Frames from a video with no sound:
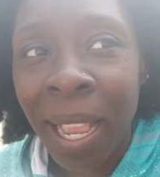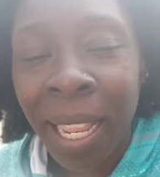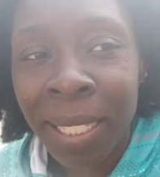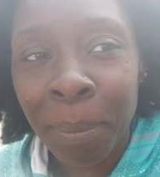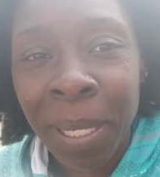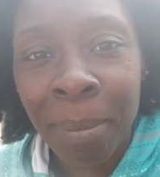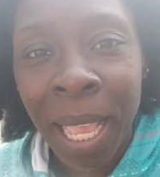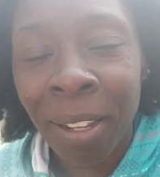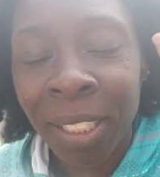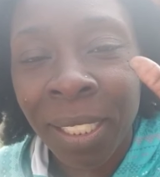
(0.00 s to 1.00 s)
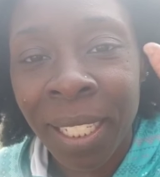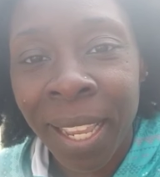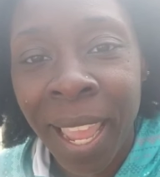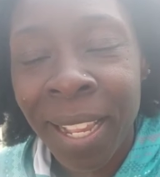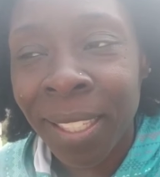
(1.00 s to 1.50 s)
sometimes I'll just send
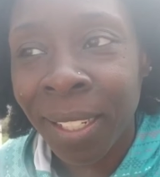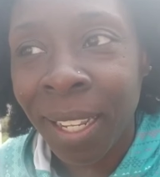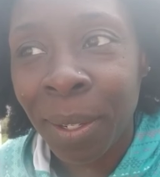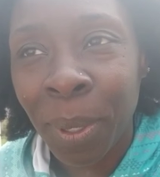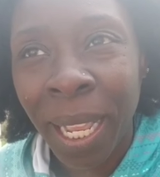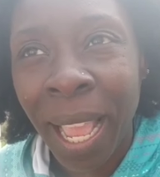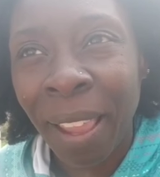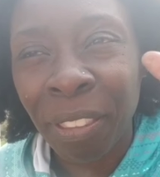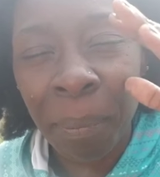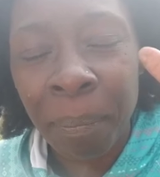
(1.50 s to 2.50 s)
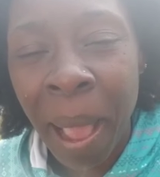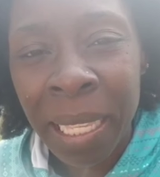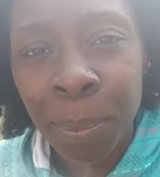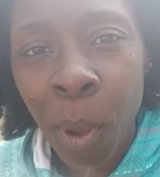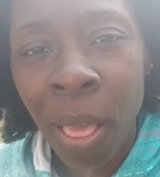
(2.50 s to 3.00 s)
Kingston in. Like, I have to buy
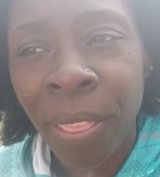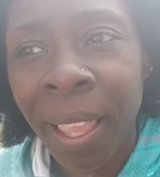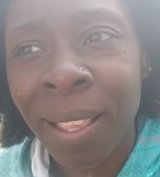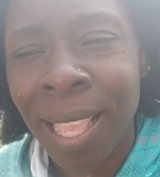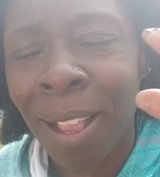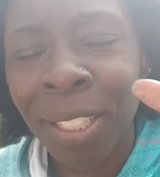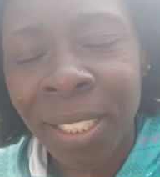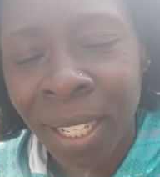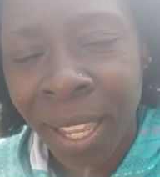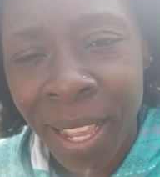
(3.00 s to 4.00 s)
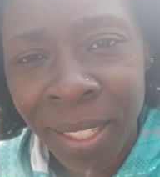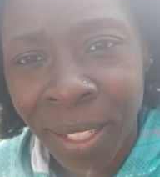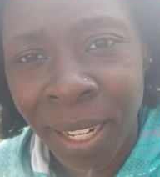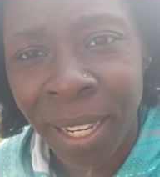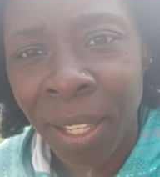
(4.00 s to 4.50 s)
small things, I'll just send Kingston
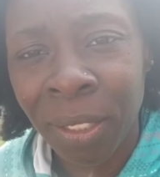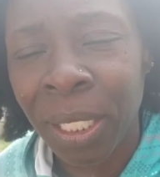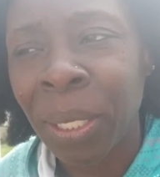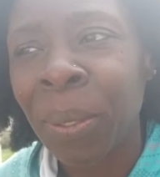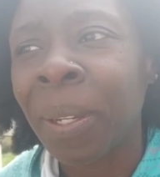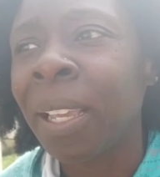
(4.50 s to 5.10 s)
in and he'll just do it,